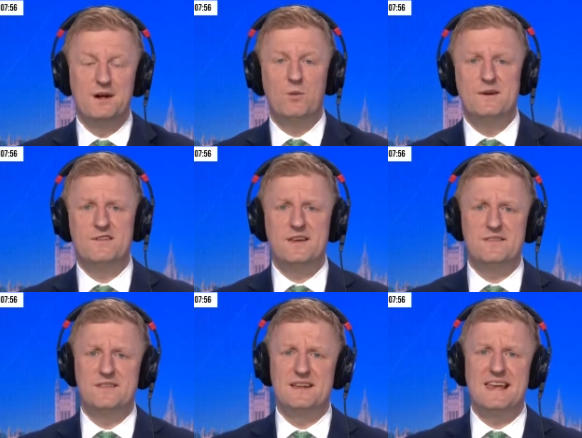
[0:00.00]
which
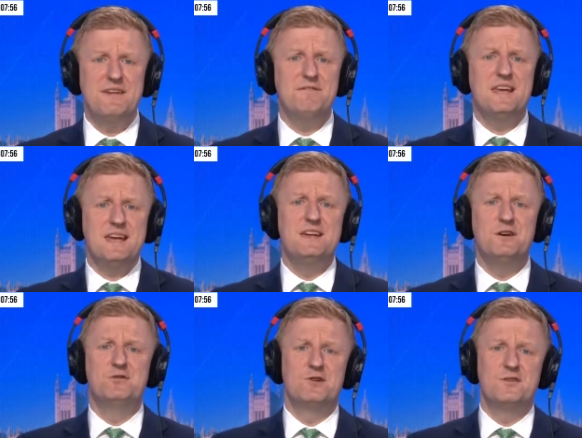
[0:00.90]
says that if the
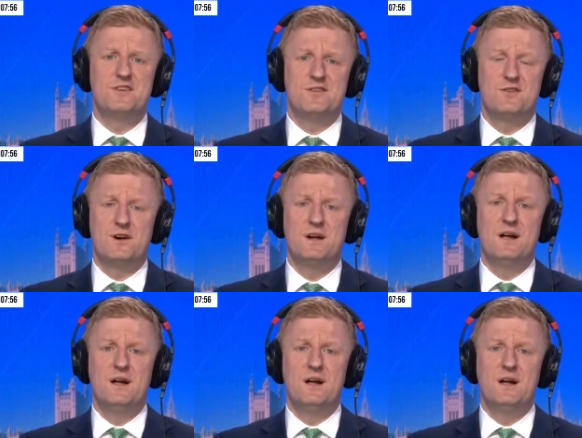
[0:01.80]
EU chooses to